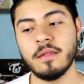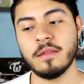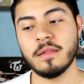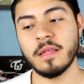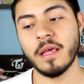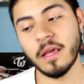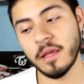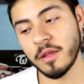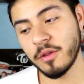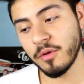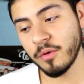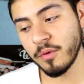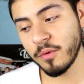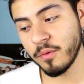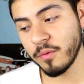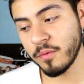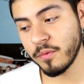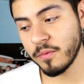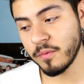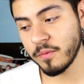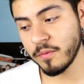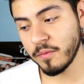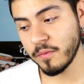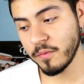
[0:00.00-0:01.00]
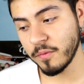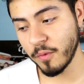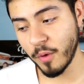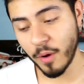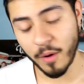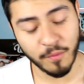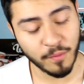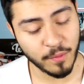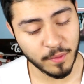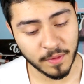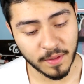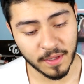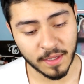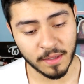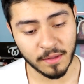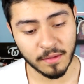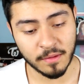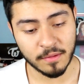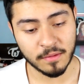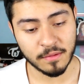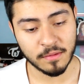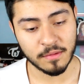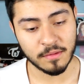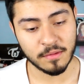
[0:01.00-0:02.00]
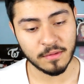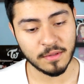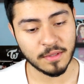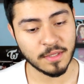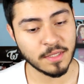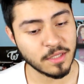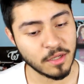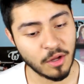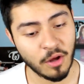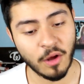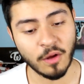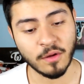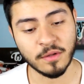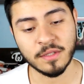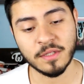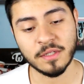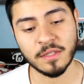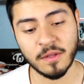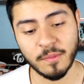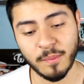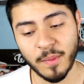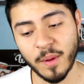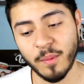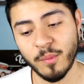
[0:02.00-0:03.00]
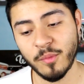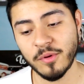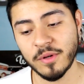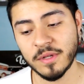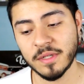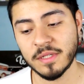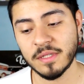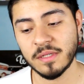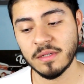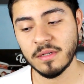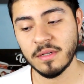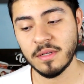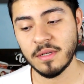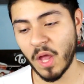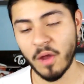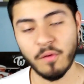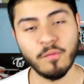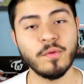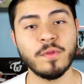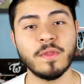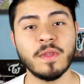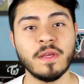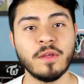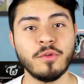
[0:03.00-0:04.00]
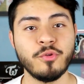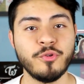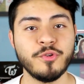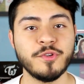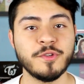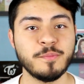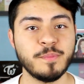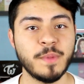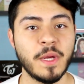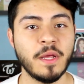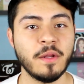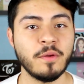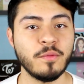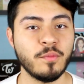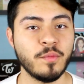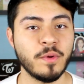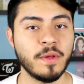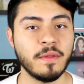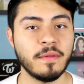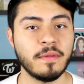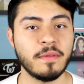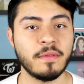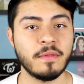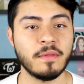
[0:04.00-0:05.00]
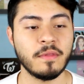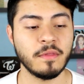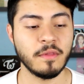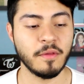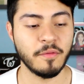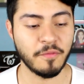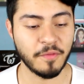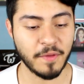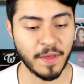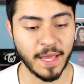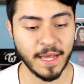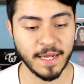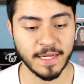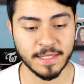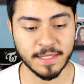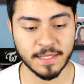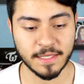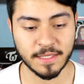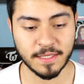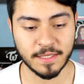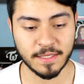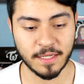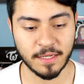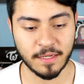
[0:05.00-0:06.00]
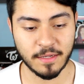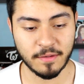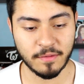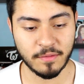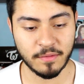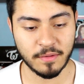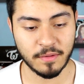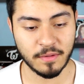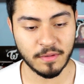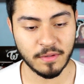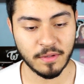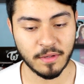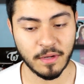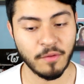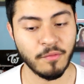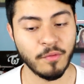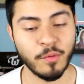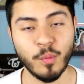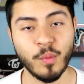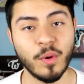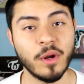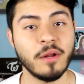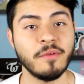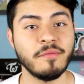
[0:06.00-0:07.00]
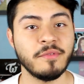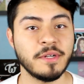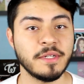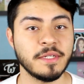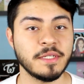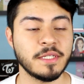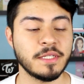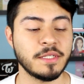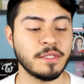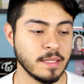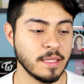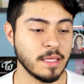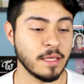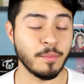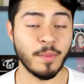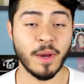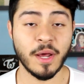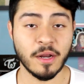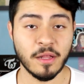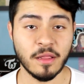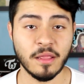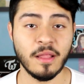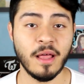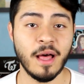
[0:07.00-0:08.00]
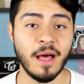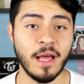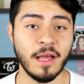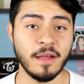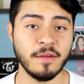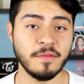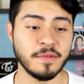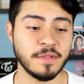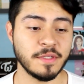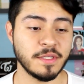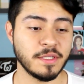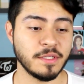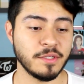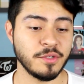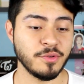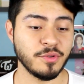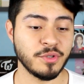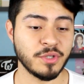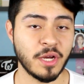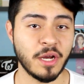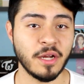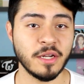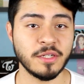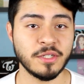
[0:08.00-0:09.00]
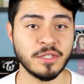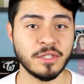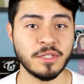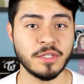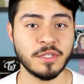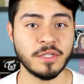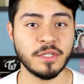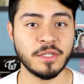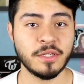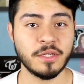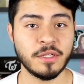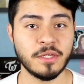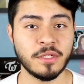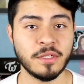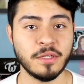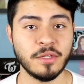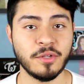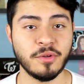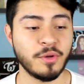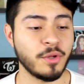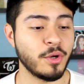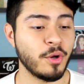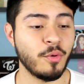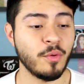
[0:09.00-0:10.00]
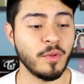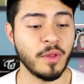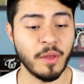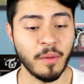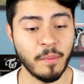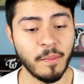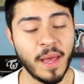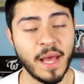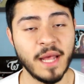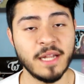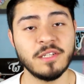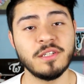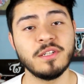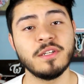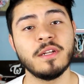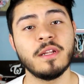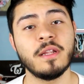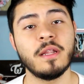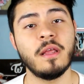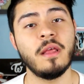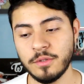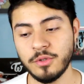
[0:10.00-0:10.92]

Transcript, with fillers: thank you for everything. The songs, the memories, everything you spent with the fans and every one of us. The amount of lives you touch, you can only imagine.